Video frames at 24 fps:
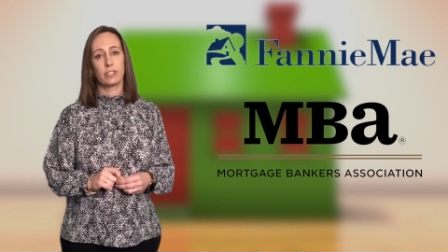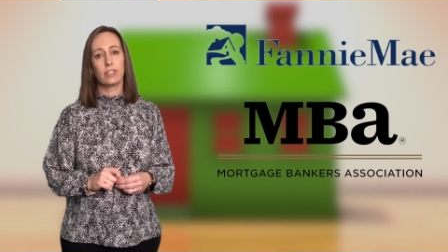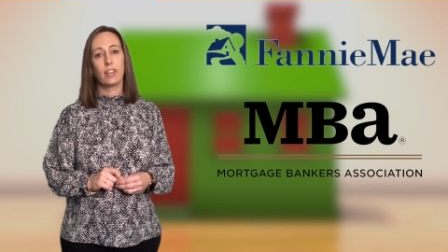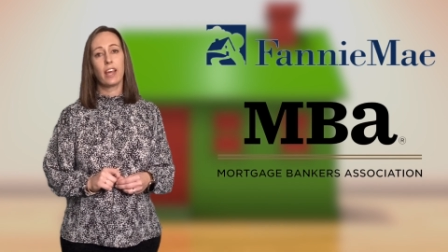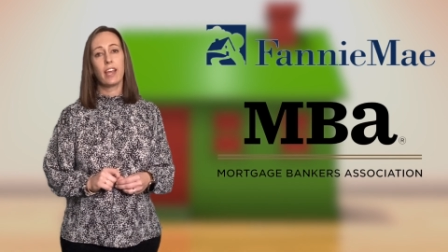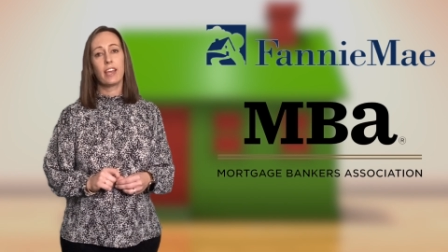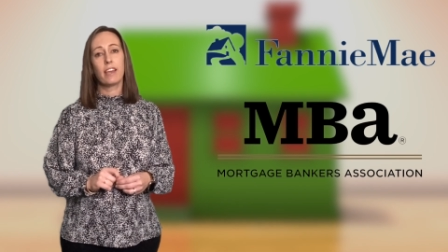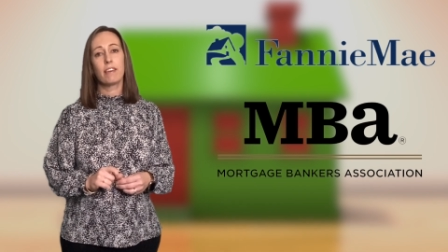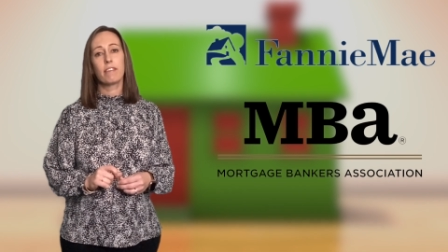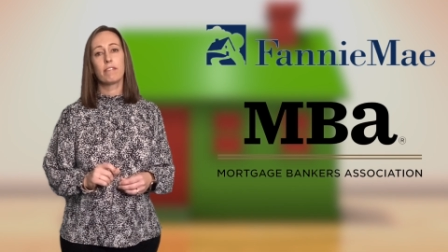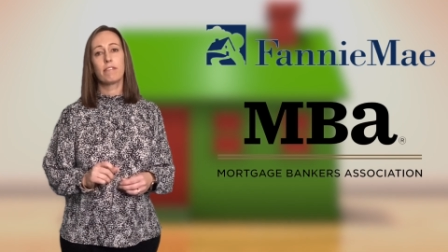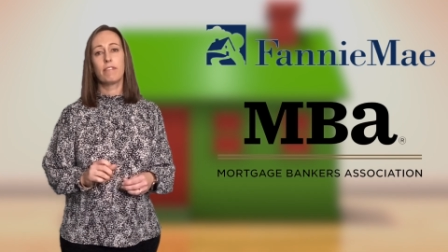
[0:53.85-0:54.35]

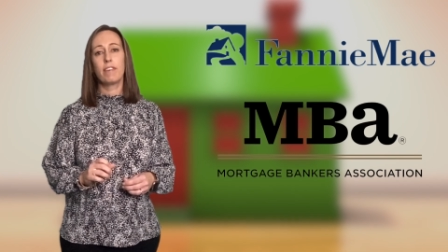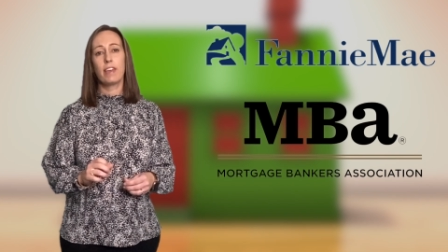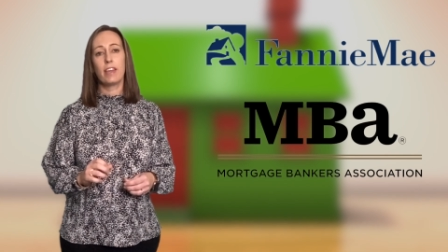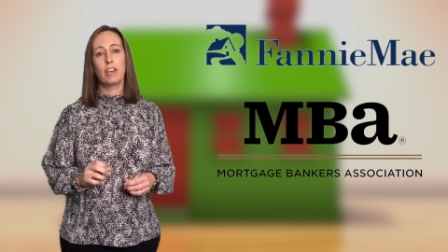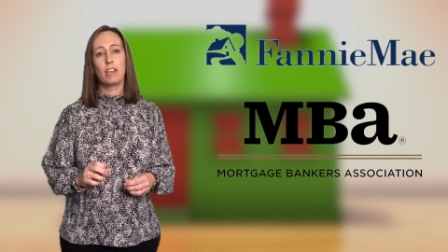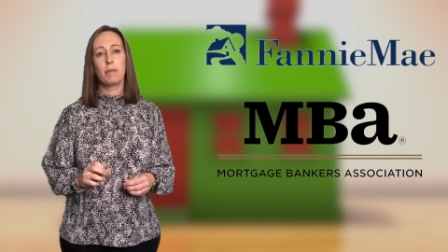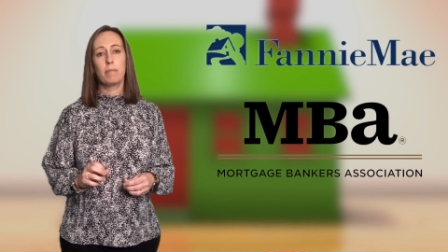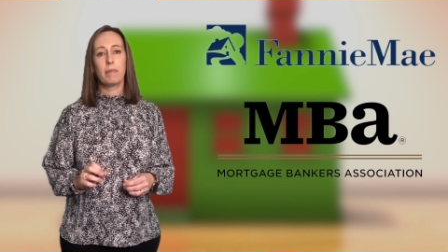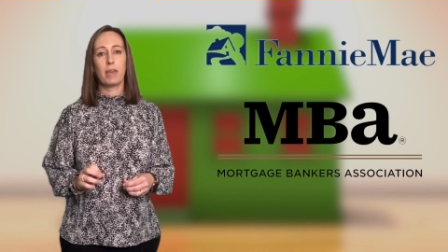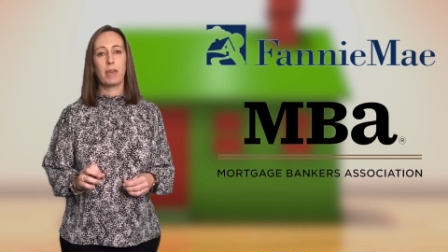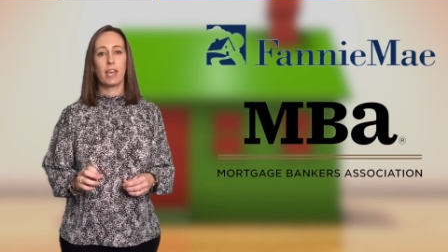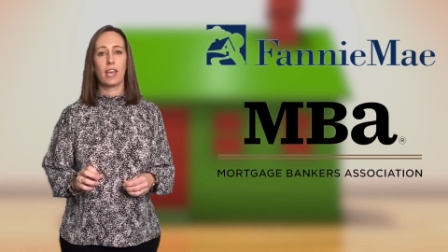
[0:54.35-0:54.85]
like
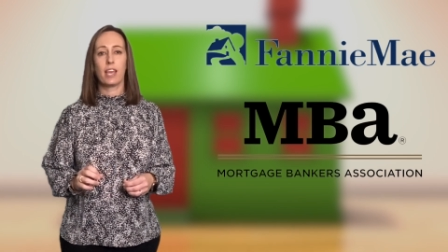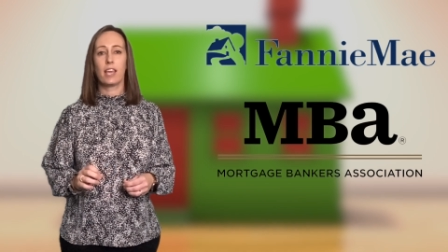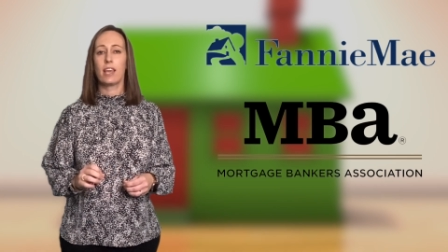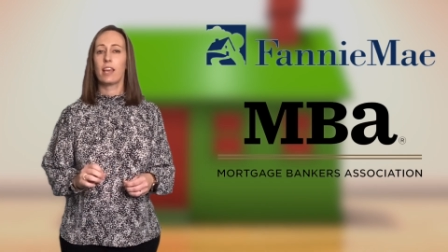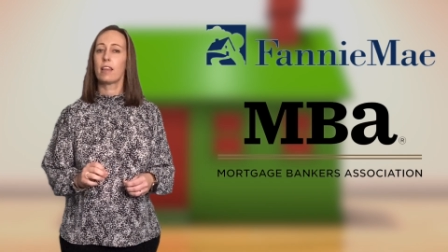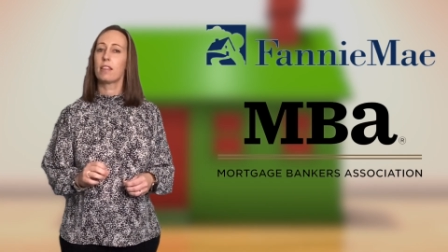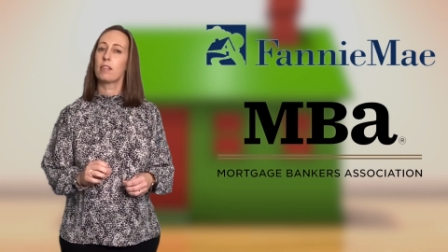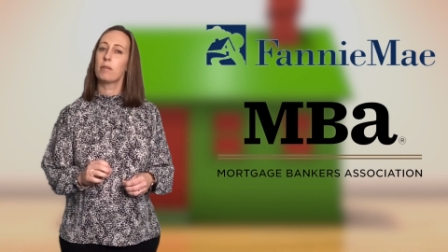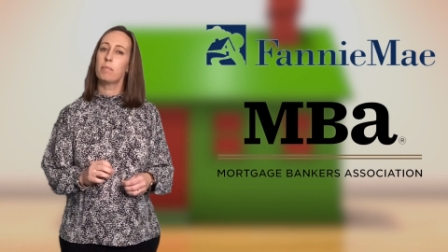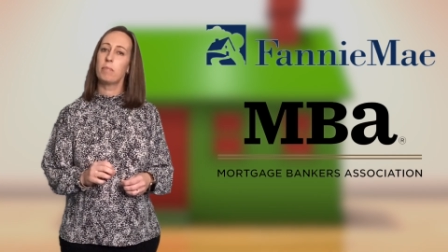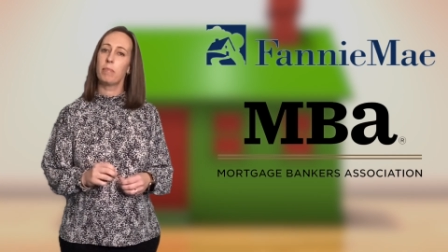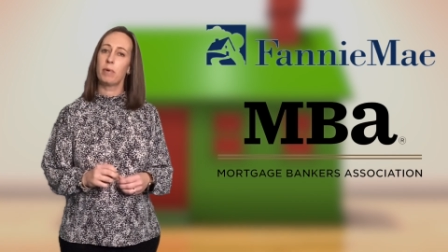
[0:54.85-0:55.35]
Fannie Mae,
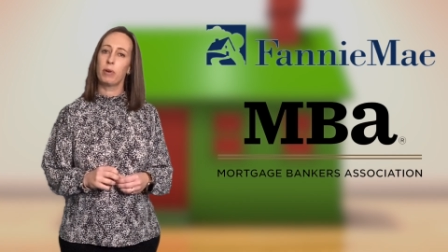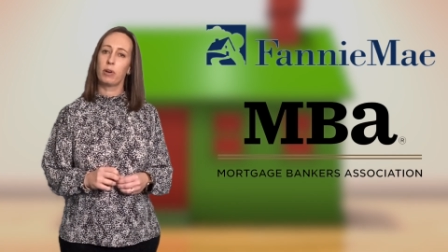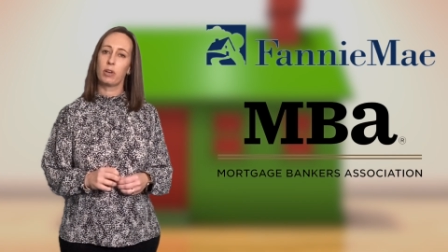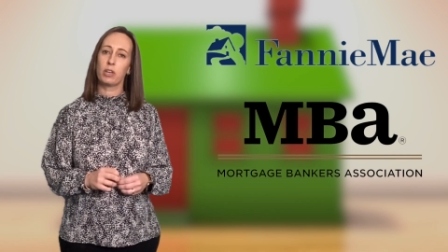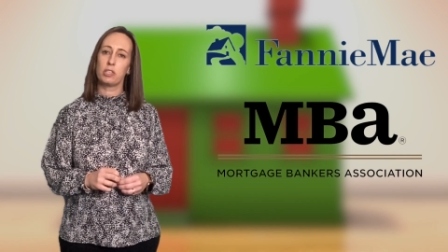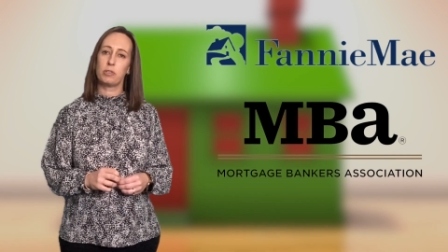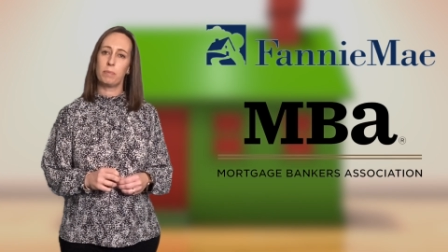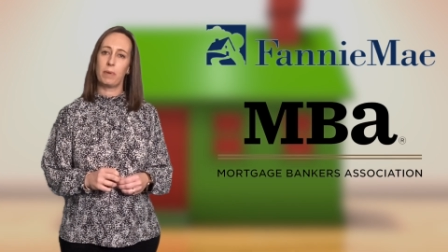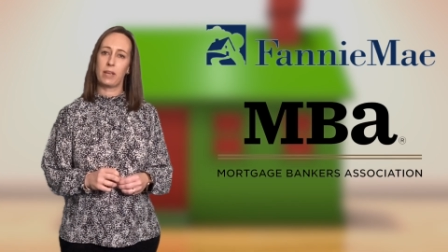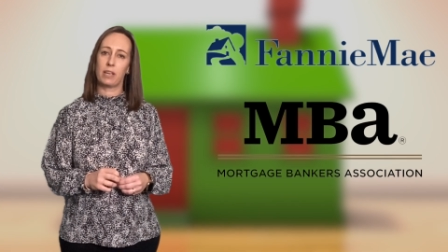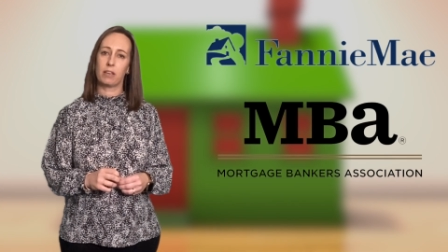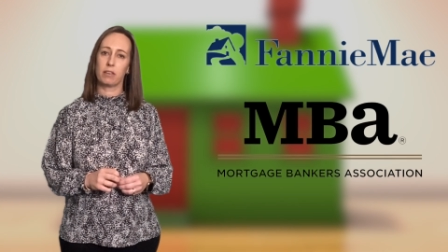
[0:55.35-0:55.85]
the
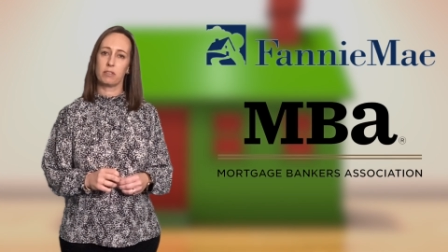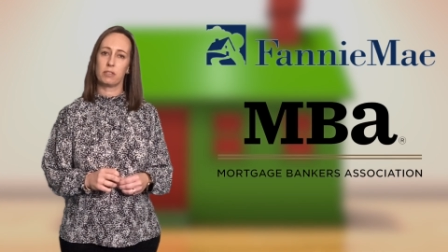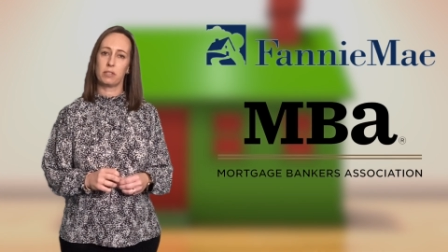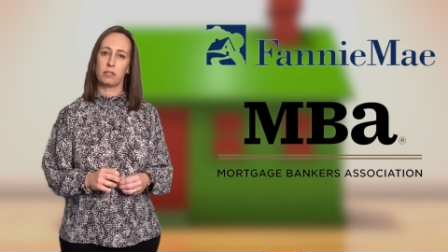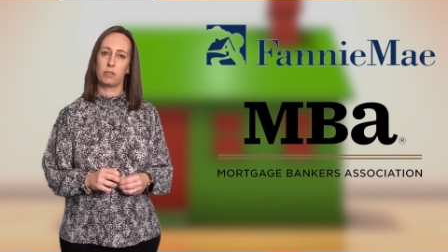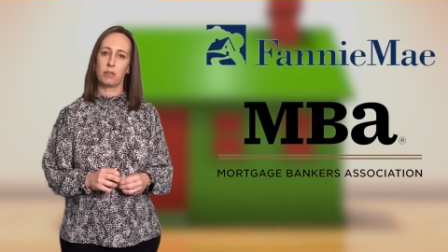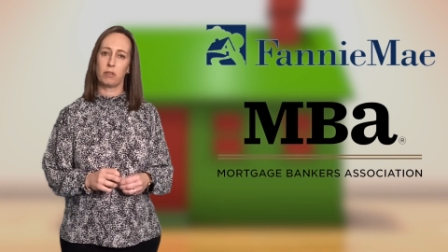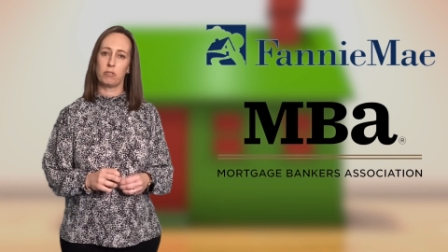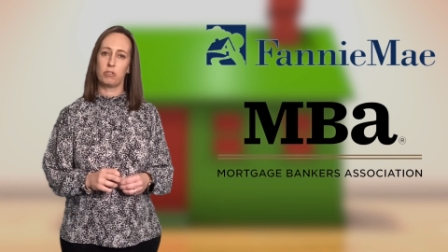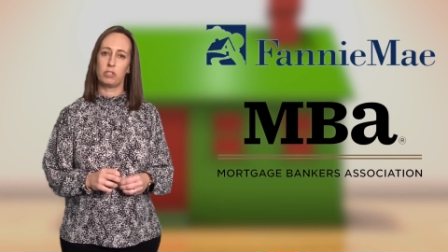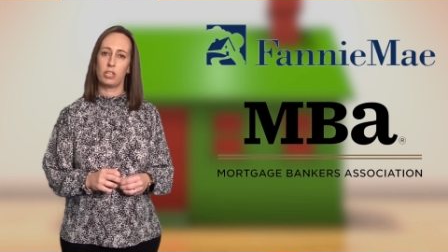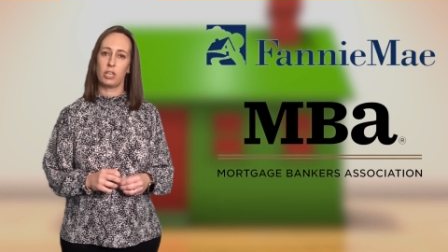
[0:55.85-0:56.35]
Mortgage Bankers
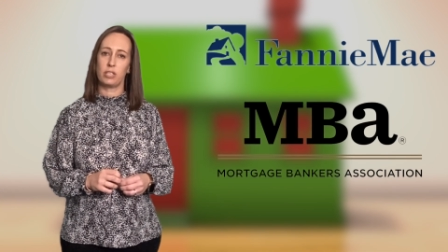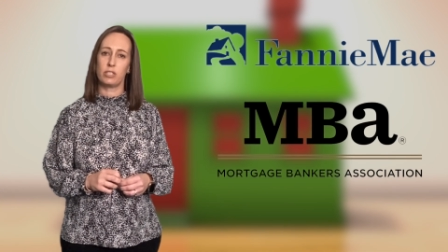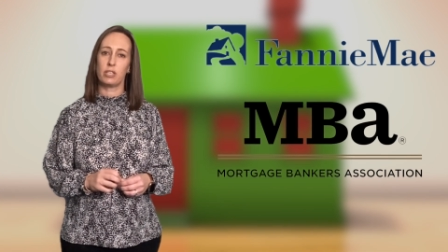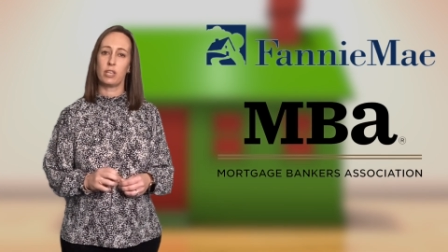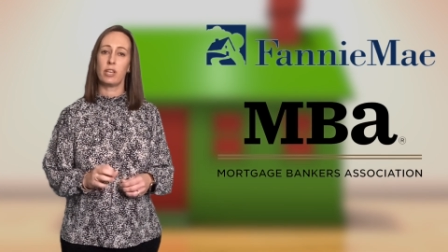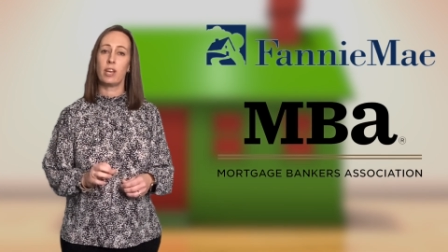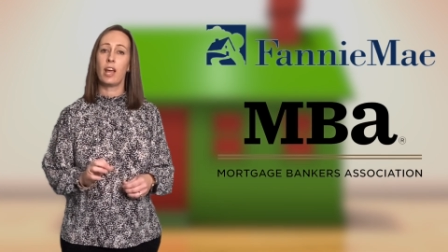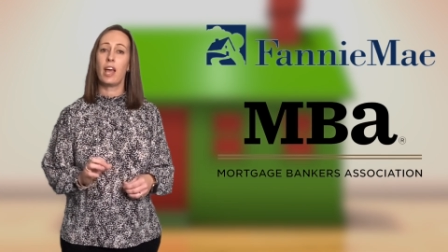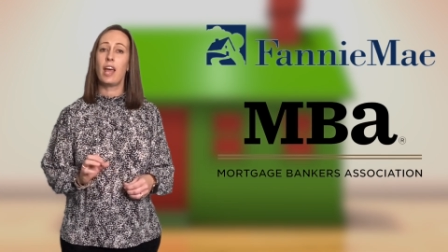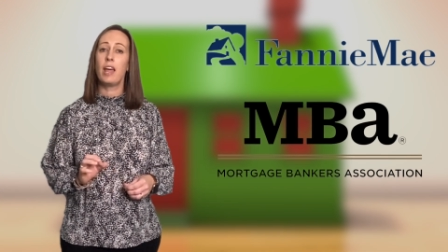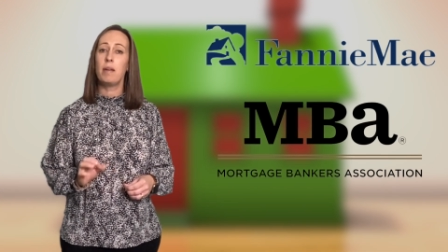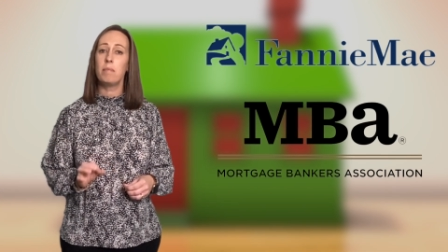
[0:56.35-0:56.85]

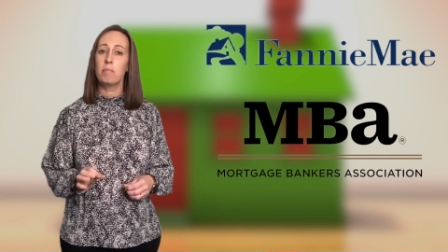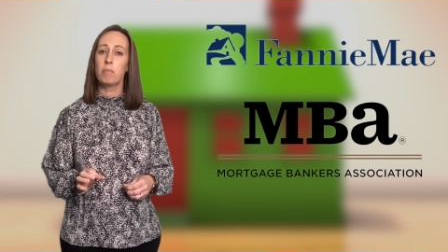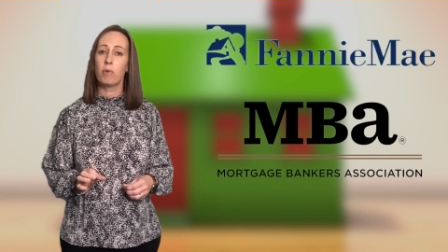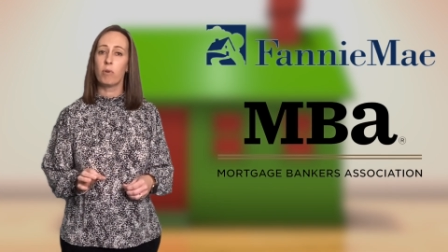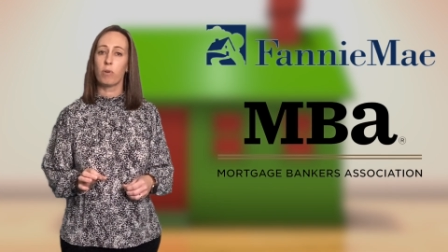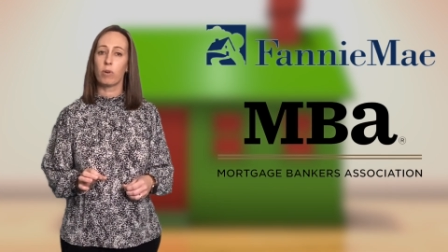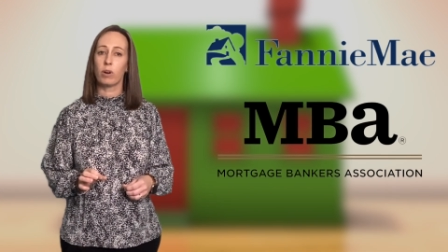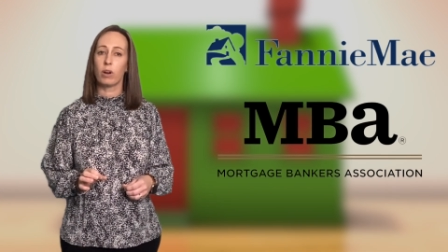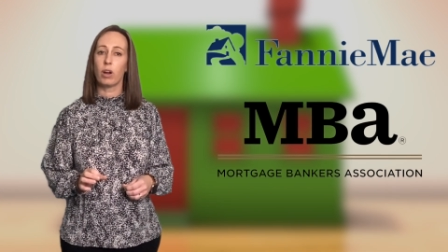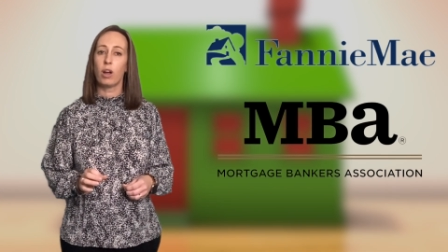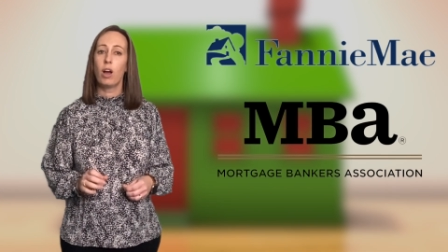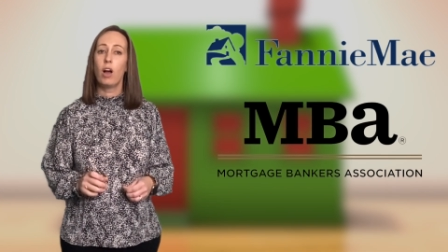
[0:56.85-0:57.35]
Association, and
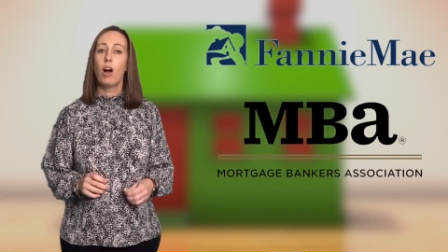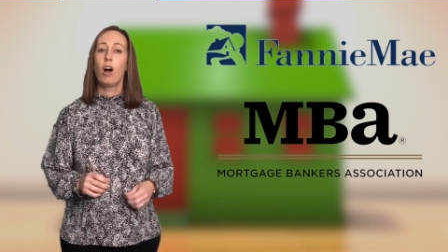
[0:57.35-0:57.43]
more,